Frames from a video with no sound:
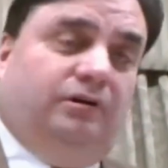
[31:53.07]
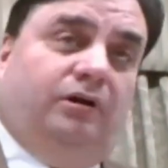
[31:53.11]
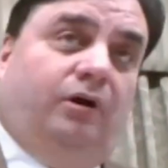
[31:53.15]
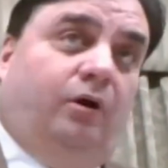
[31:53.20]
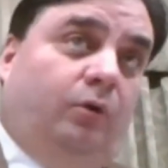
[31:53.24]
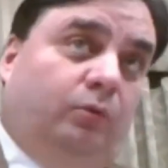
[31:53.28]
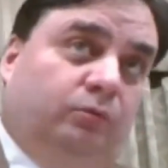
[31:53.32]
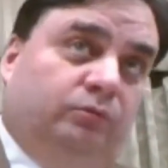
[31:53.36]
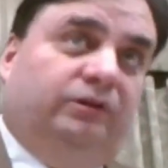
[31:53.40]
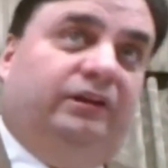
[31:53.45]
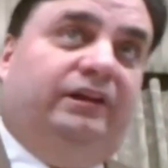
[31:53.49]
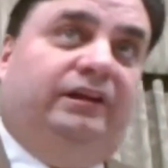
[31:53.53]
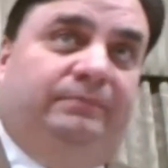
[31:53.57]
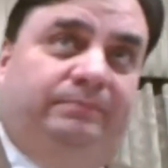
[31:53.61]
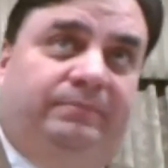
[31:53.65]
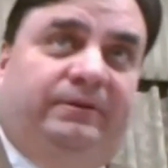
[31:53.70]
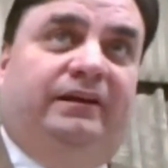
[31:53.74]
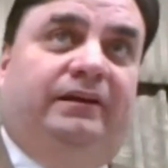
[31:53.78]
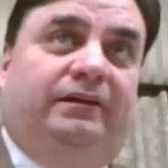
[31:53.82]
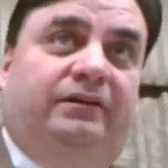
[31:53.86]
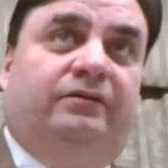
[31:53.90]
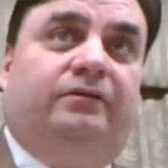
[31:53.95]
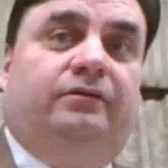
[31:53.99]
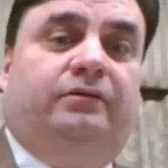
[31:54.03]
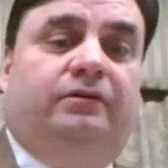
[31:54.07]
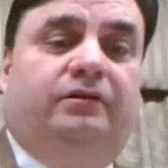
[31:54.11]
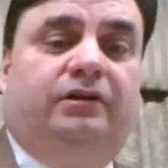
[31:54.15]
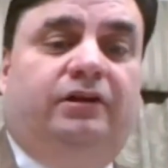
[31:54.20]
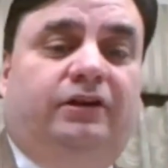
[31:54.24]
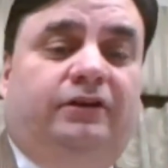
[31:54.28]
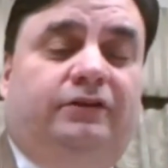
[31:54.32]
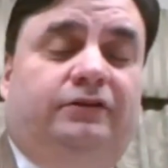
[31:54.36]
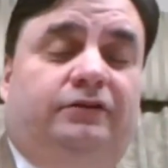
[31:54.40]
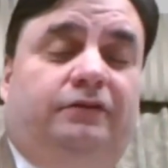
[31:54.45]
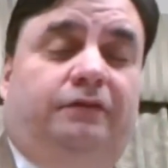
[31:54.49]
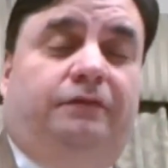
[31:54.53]
only Peter,
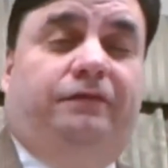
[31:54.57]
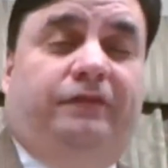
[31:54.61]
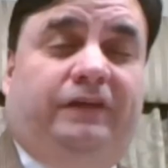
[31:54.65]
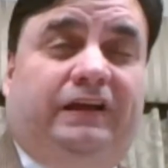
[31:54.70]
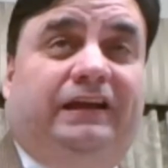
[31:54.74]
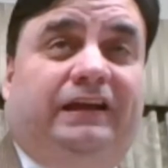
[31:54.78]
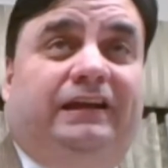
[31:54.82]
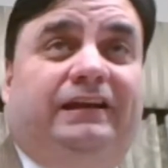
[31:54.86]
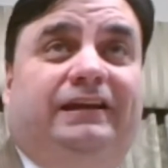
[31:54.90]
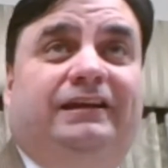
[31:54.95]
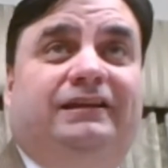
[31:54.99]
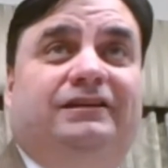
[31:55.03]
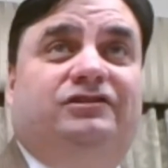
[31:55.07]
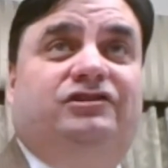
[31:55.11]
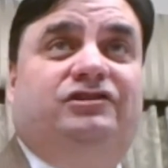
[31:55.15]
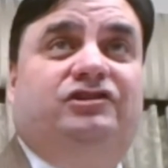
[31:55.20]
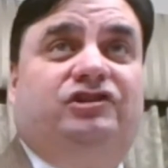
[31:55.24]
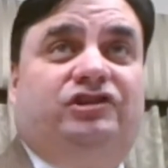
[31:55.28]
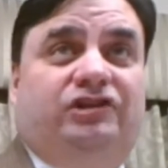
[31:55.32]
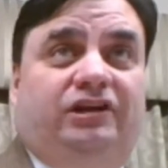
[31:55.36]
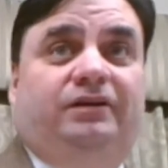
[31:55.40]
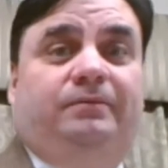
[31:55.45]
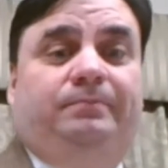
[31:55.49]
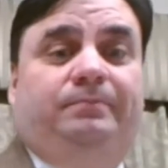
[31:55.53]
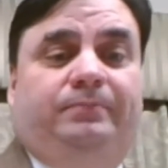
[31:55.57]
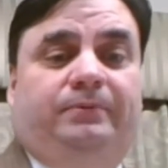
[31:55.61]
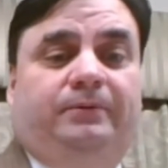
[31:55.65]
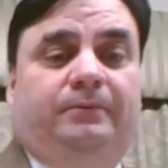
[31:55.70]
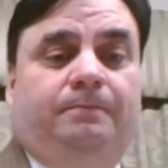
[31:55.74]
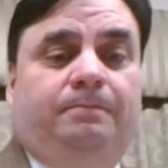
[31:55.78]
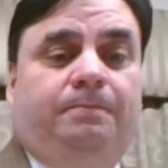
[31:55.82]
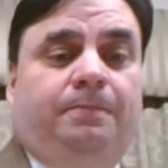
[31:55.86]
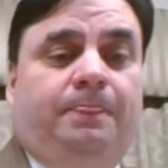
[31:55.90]
to feed his sheep?